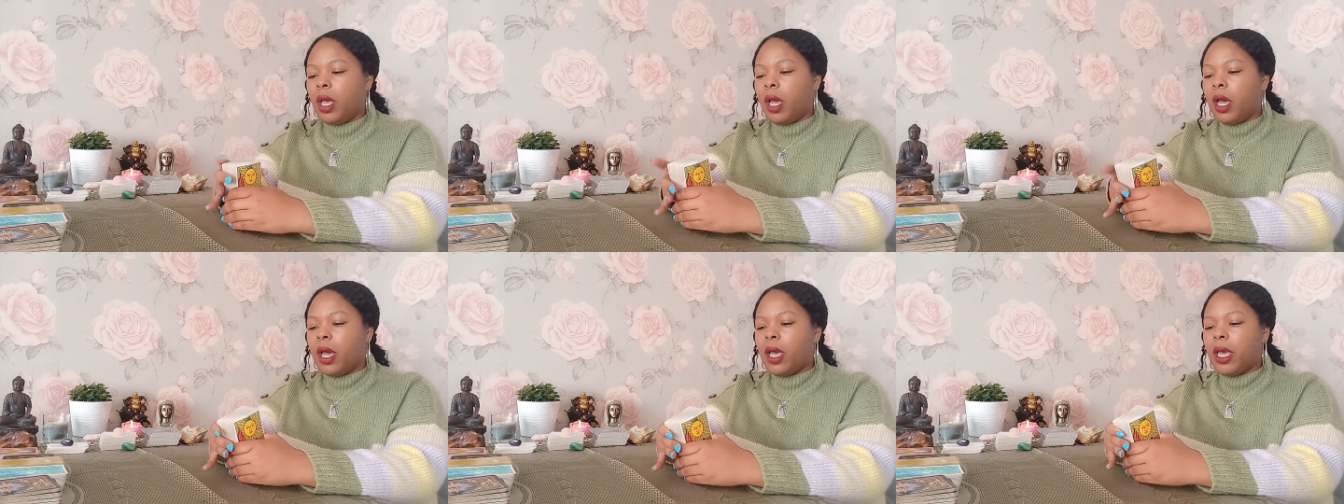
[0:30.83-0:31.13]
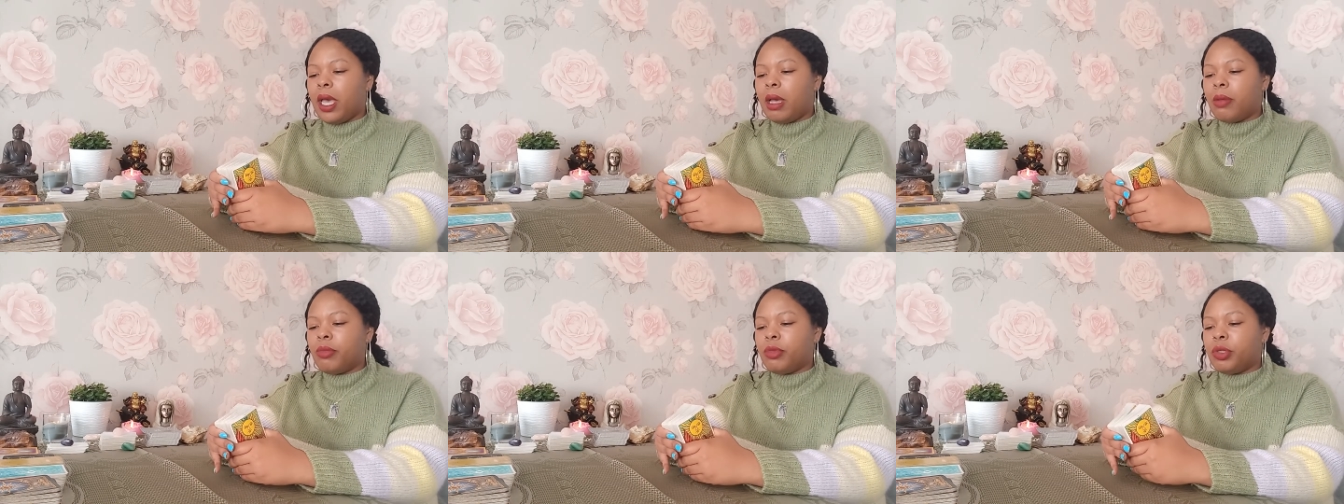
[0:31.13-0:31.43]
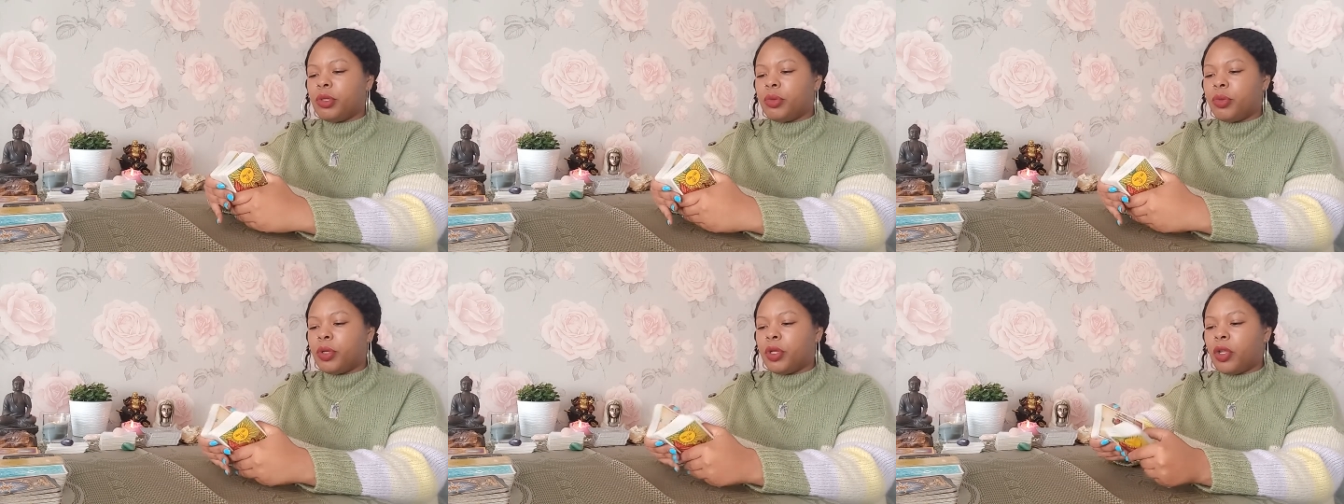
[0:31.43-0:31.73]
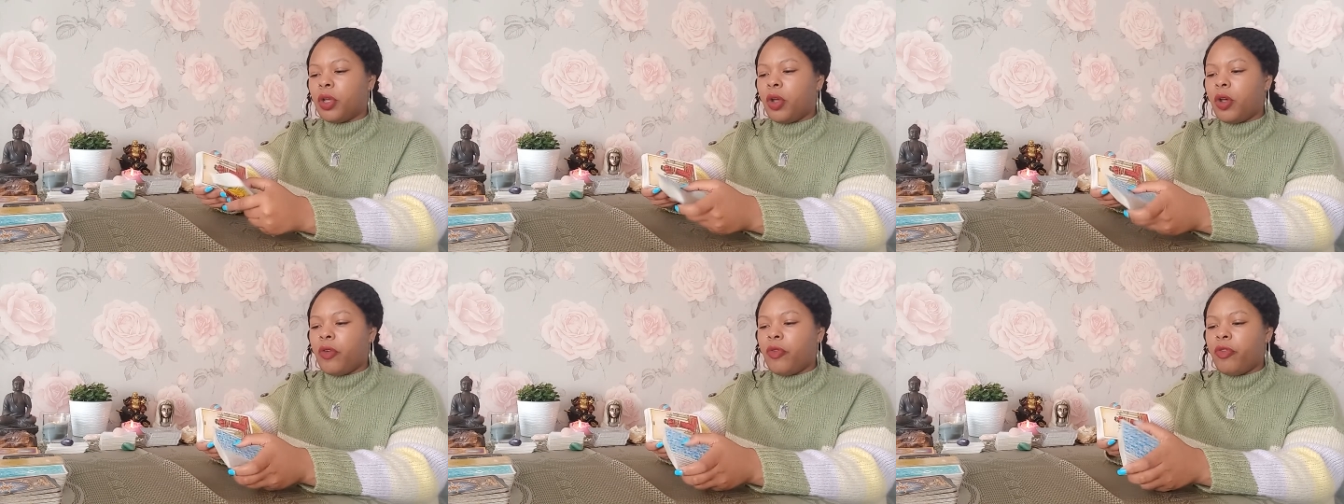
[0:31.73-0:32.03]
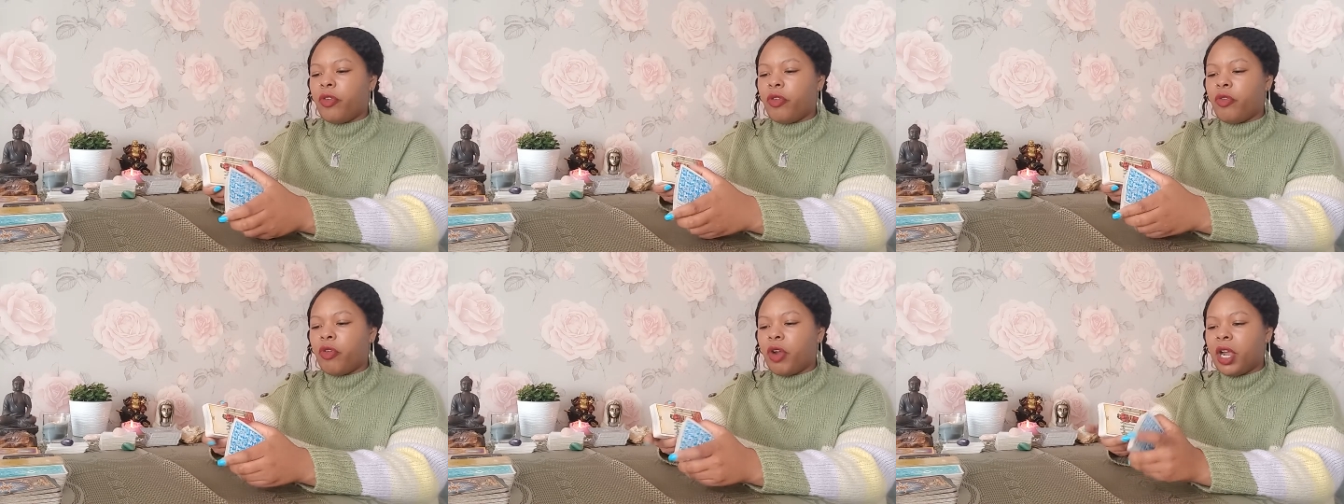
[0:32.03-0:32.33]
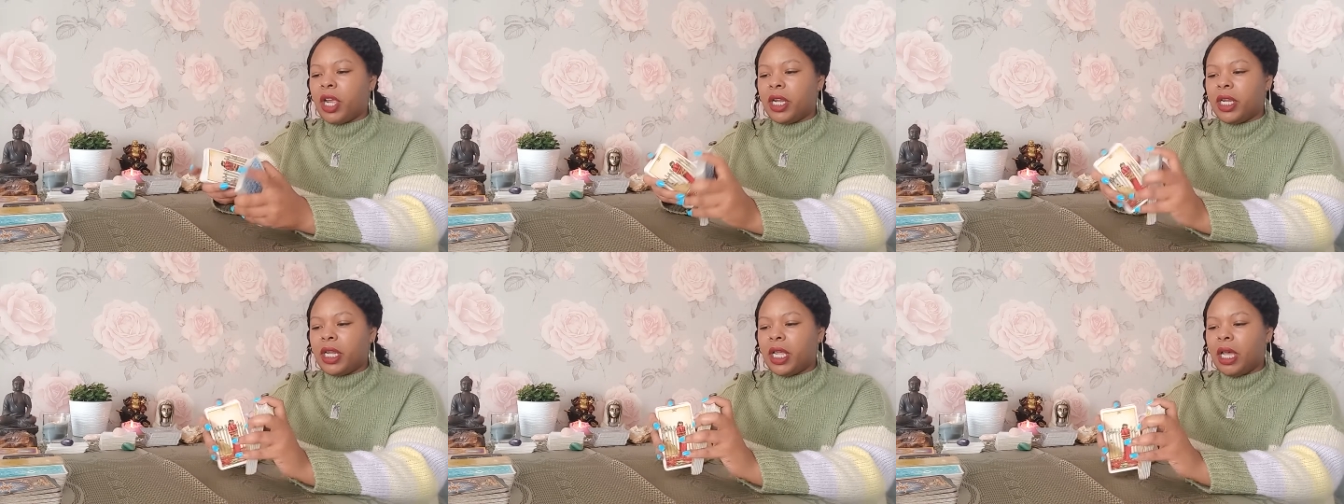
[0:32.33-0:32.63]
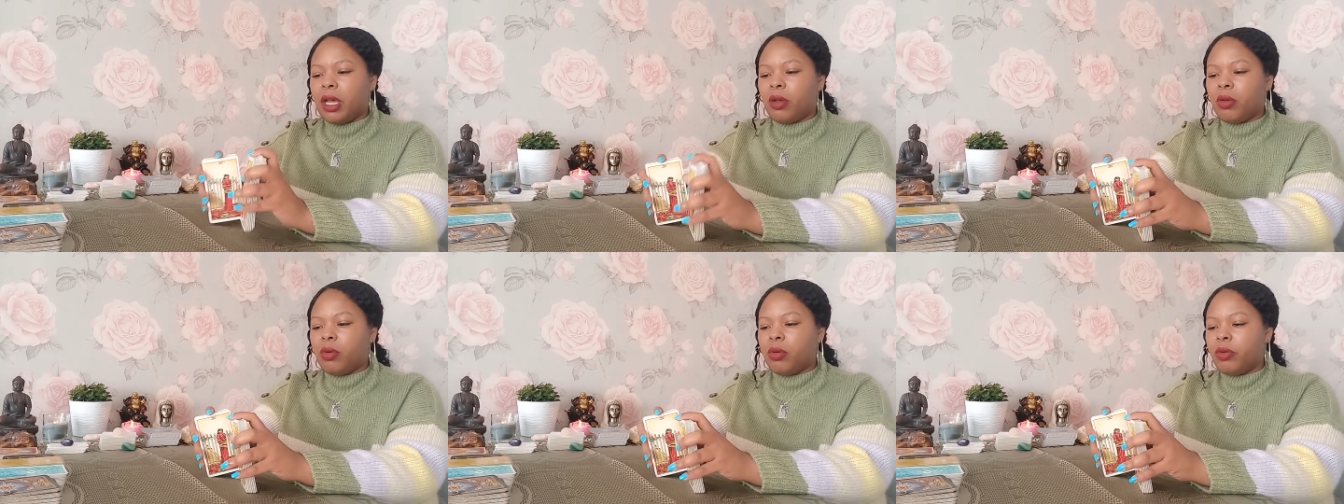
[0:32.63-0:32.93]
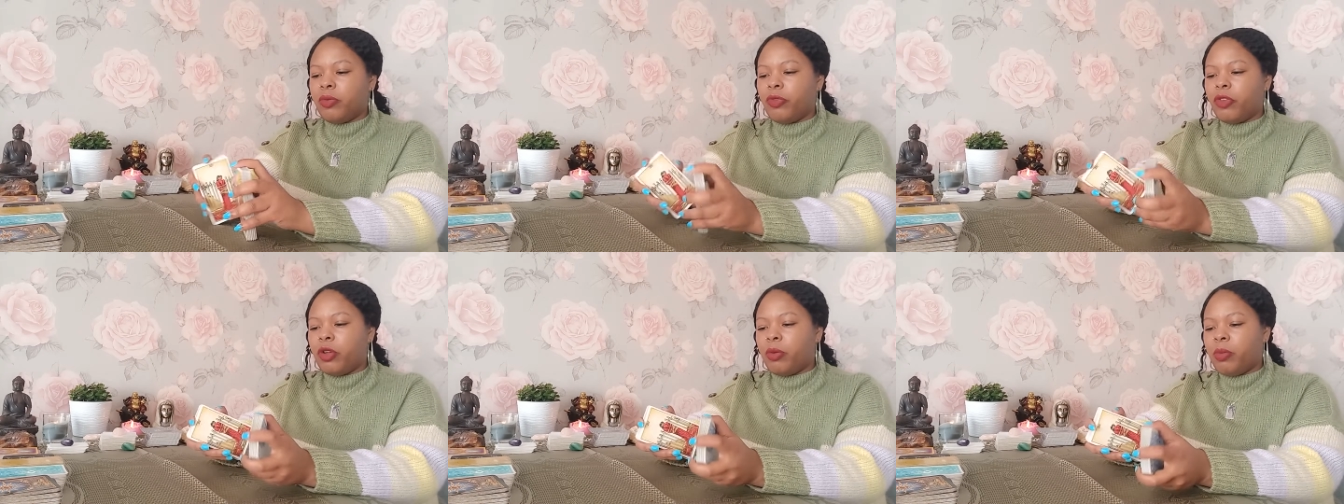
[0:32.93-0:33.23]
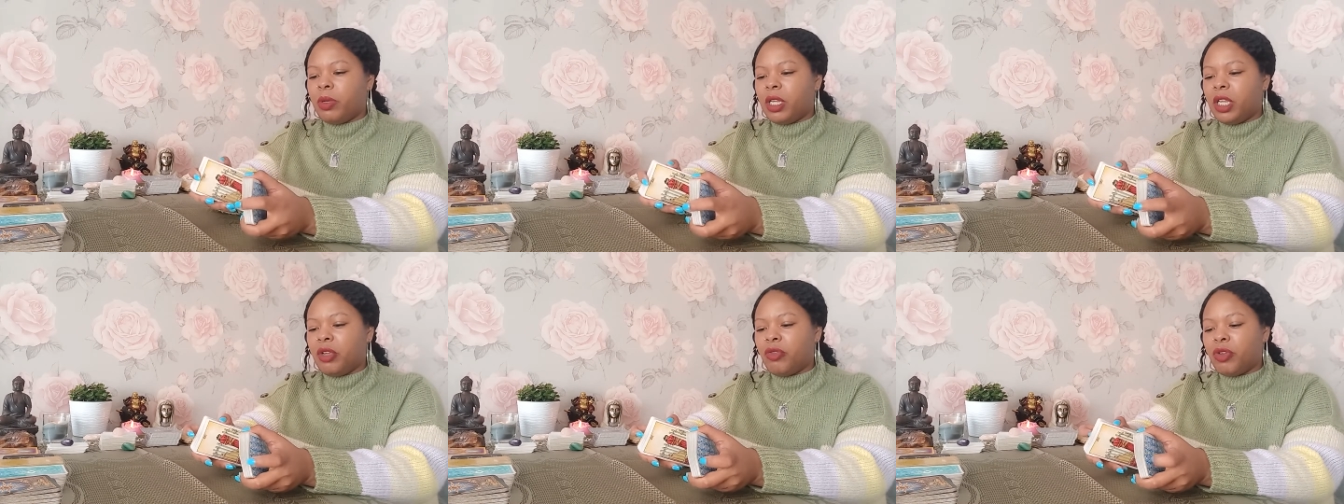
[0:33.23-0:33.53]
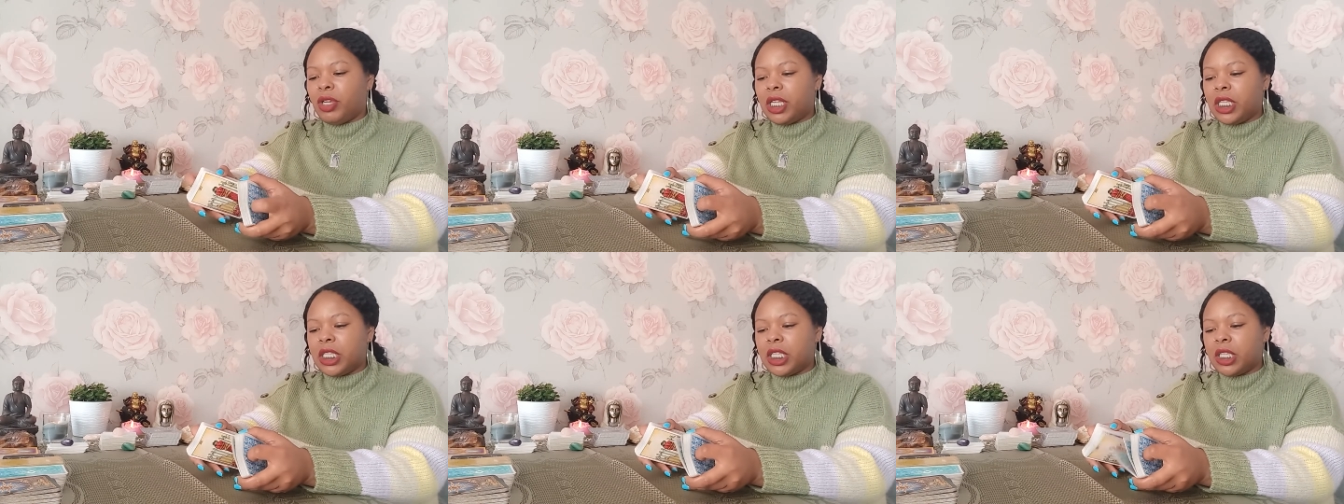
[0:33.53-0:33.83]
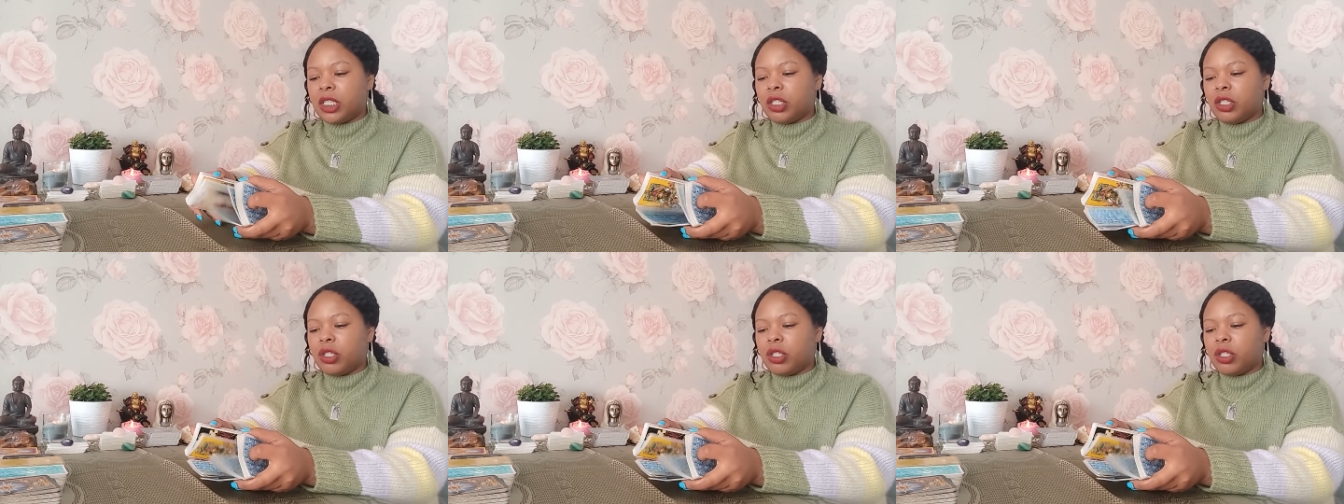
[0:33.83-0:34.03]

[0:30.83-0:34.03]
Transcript: I am doing an offer right now for a mini reading,